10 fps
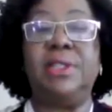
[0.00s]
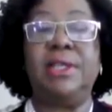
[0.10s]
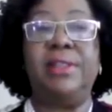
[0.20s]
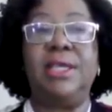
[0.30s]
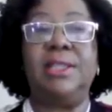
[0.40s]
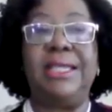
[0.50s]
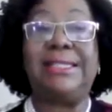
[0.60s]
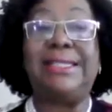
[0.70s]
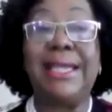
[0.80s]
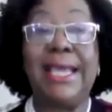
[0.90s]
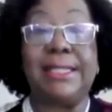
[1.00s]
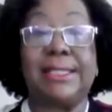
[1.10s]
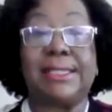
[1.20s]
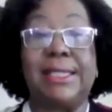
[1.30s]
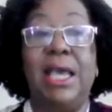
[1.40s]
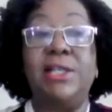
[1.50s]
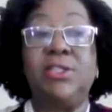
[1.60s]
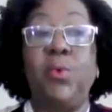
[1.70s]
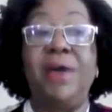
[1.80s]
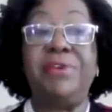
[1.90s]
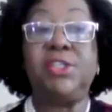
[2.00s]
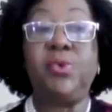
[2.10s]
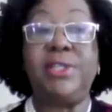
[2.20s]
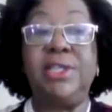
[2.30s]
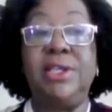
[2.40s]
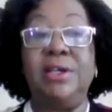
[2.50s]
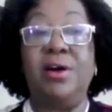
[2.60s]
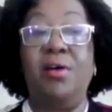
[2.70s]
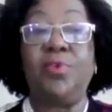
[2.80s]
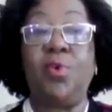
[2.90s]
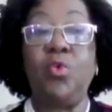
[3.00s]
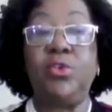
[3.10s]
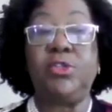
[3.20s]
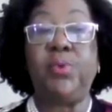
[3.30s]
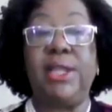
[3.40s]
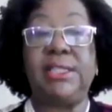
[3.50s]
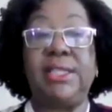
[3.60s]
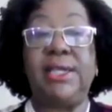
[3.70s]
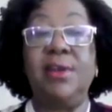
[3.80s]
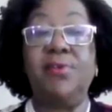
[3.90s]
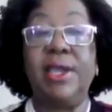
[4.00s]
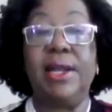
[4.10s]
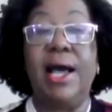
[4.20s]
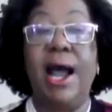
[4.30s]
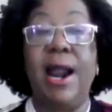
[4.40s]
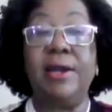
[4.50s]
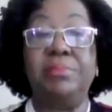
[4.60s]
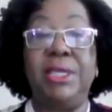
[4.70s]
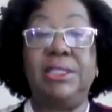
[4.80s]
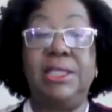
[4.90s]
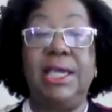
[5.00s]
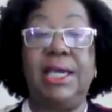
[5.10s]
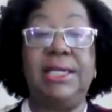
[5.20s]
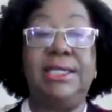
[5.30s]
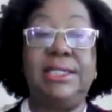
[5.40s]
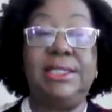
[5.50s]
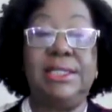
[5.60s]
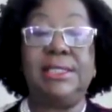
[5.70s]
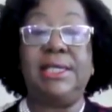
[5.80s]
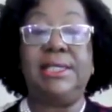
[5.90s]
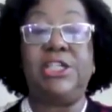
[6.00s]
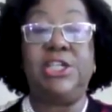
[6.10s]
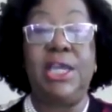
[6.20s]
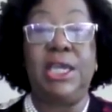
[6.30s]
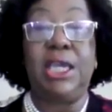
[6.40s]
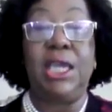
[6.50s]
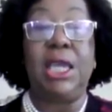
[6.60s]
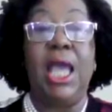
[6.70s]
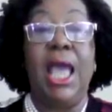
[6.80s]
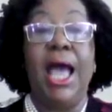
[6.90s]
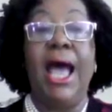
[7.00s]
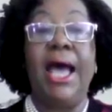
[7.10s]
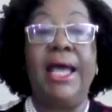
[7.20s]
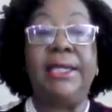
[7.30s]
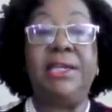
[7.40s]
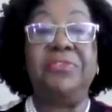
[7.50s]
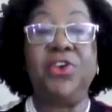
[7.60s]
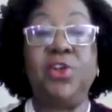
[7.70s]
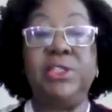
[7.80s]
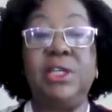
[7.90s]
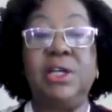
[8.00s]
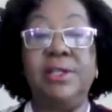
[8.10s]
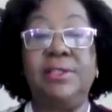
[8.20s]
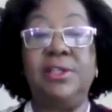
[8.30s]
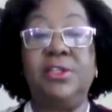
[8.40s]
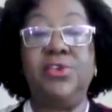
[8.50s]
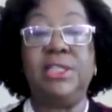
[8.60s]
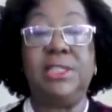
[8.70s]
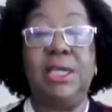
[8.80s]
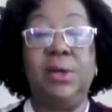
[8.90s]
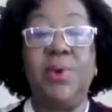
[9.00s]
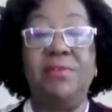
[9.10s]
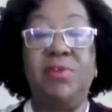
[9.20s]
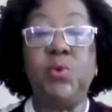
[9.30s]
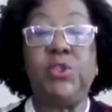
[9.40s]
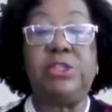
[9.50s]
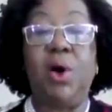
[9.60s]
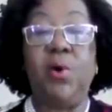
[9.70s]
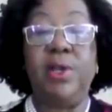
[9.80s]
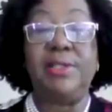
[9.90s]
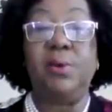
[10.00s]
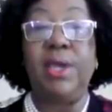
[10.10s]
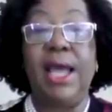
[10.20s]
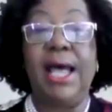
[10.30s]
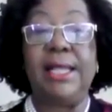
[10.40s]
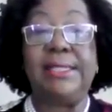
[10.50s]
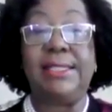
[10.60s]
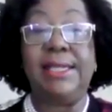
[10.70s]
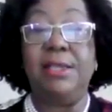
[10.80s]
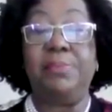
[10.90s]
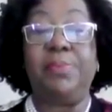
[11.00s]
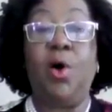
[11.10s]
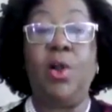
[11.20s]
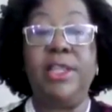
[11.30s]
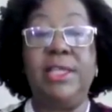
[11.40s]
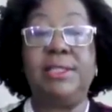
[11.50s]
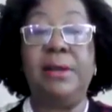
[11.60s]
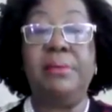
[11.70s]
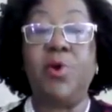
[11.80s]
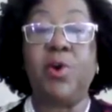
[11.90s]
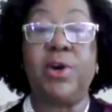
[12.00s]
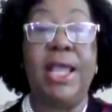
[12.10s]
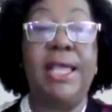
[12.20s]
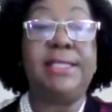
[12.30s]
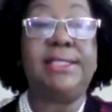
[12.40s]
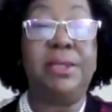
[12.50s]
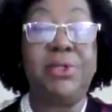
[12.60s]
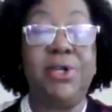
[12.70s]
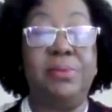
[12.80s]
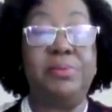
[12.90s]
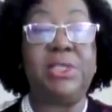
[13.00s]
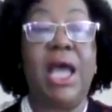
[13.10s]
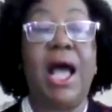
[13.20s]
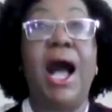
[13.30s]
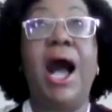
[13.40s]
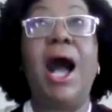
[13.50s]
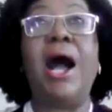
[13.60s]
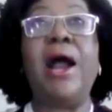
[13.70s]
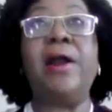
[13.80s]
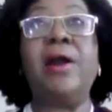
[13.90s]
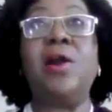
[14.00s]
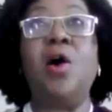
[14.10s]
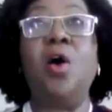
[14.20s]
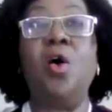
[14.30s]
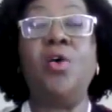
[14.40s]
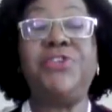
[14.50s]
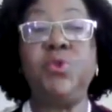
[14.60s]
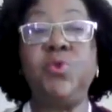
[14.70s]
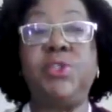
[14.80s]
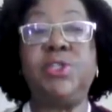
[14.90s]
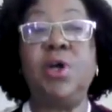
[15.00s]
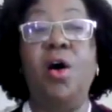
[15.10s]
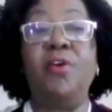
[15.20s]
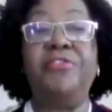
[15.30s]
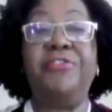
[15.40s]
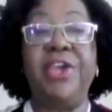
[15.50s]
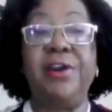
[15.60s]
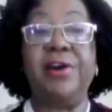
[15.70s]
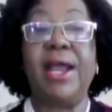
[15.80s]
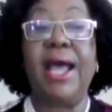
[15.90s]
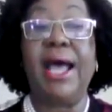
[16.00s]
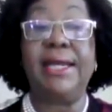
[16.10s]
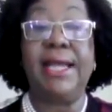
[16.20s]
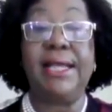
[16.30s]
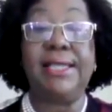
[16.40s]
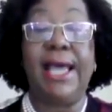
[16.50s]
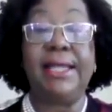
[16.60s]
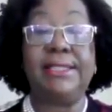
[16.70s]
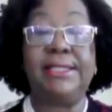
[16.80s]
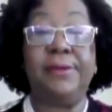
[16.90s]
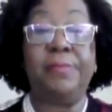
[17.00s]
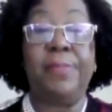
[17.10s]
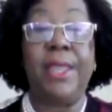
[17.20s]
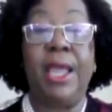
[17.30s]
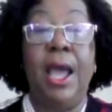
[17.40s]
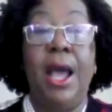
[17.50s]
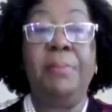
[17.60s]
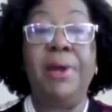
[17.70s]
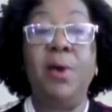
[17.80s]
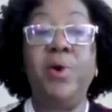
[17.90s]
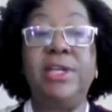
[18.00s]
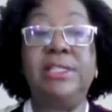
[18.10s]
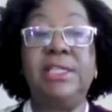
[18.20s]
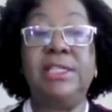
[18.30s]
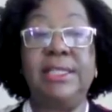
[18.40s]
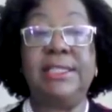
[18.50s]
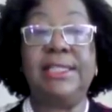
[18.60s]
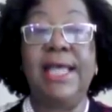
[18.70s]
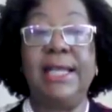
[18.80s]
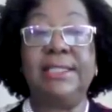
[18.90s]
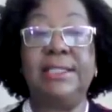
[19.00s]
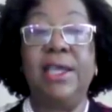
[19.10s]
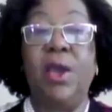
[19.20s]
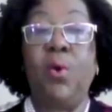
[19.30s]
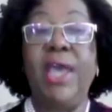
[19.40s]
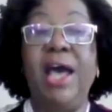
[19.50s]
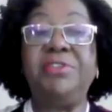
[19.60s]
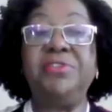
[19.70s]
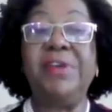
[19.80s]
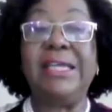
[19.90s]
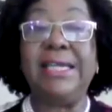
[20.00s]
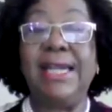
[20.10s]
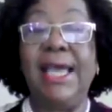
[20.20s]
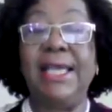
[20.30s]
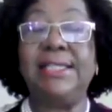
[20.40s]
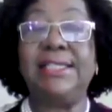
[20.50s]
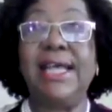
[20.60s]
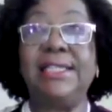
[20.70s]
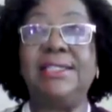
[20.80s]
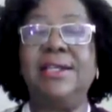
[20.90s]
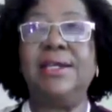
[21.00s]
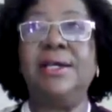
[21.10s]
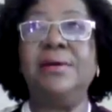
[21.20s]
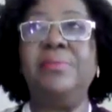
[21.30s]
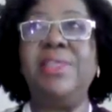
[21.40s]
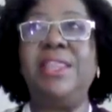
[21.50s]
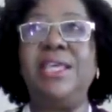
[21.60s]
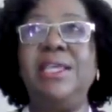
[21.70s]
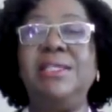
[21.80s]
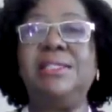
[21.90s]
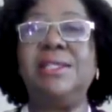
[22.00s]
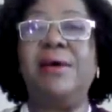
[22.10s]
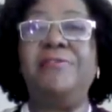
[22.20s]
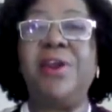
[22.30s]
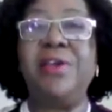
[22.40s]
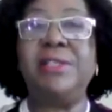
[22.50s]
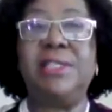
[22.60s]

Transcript: these states. So we have the sweating of cold sweats and the irregular heart beating and the dizziness and the shaking and difficulty concentrating, and we have loose bowels and we can't sleep. All these and more symptoms are offshoots of fear and anxiety. But I want to suggest that we have to recognize that these various